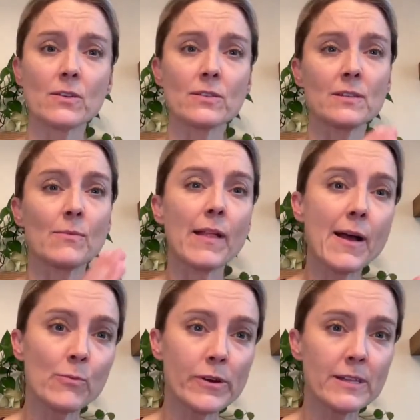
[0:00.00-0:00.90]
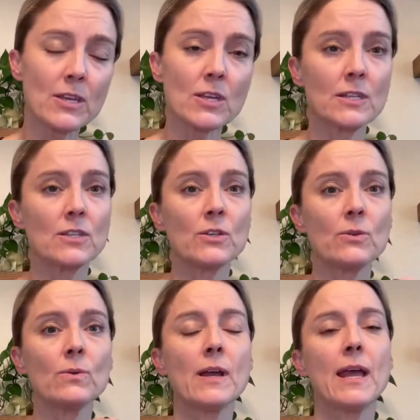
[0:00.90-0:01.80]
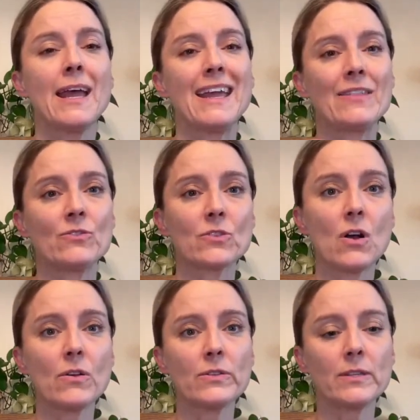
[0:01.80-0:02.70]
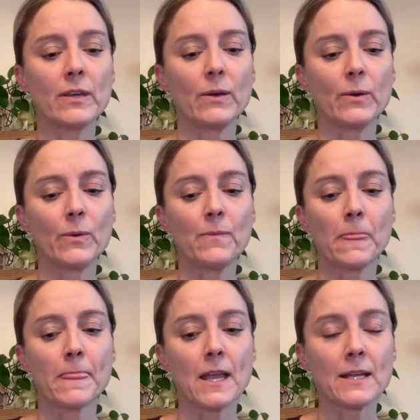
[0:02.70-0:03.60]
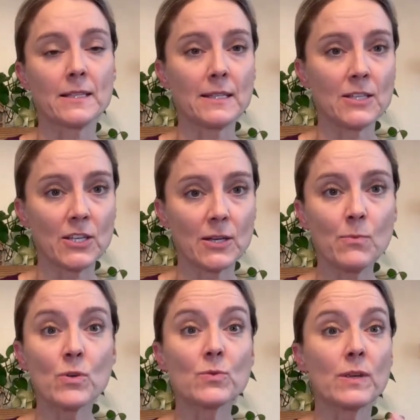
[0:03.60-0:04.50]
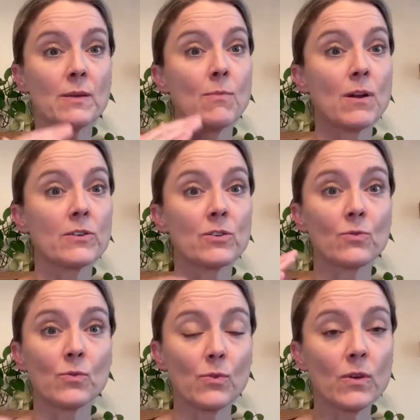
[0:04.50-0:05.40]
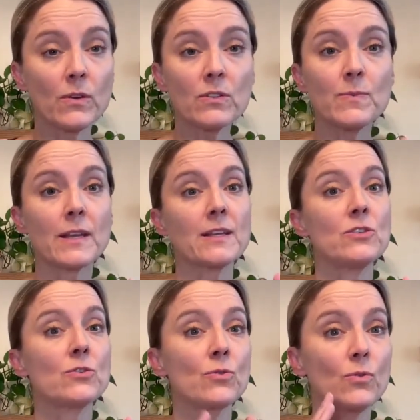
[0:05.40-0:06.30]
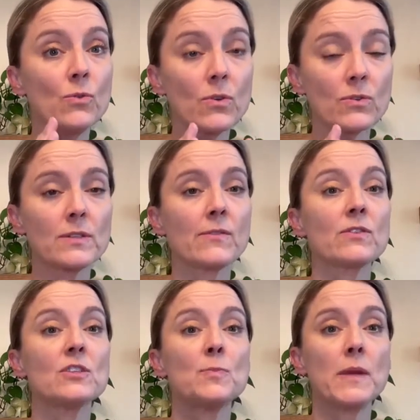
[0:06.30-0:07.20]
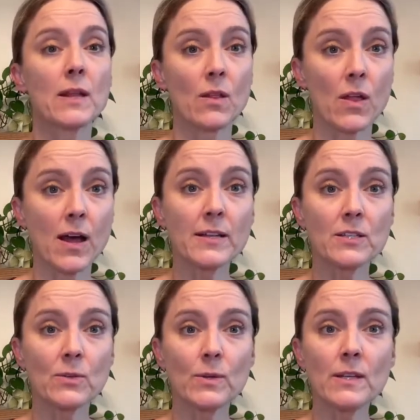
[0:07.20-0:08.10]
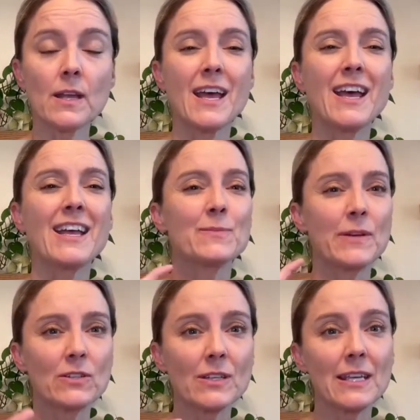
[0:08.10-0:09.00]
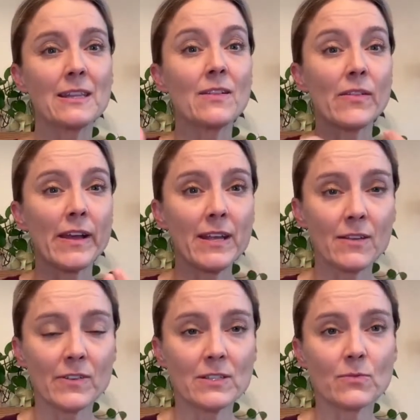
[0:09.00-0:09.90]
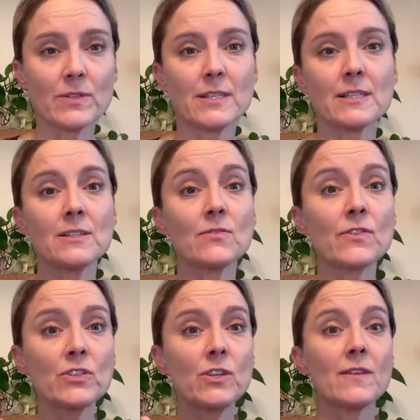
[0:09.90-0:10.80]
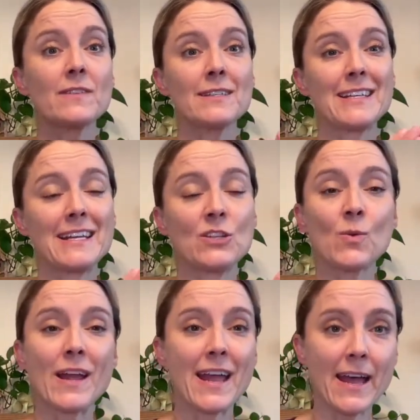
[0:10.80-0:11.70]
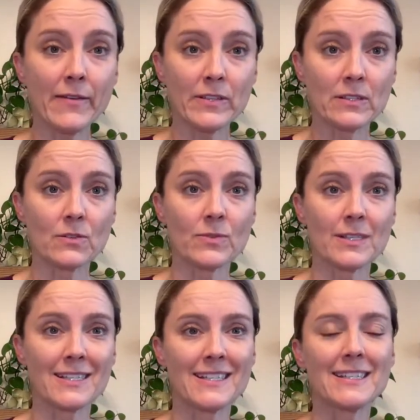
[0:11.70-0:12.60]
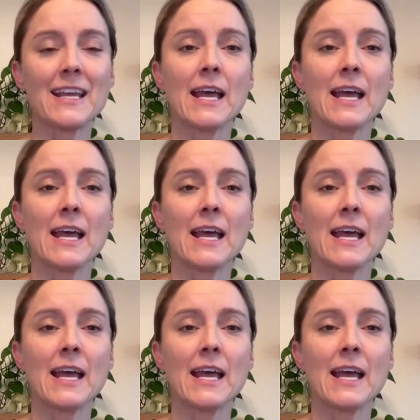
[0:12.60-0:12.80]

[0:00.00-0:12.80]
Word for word: There's some lab work that you can do, and there's also a CGM, which we can monitor glucose because your glucose levels speak a lot to it, especially in the light of insulin resistance. First, you have to say, Do I have insulin resistance?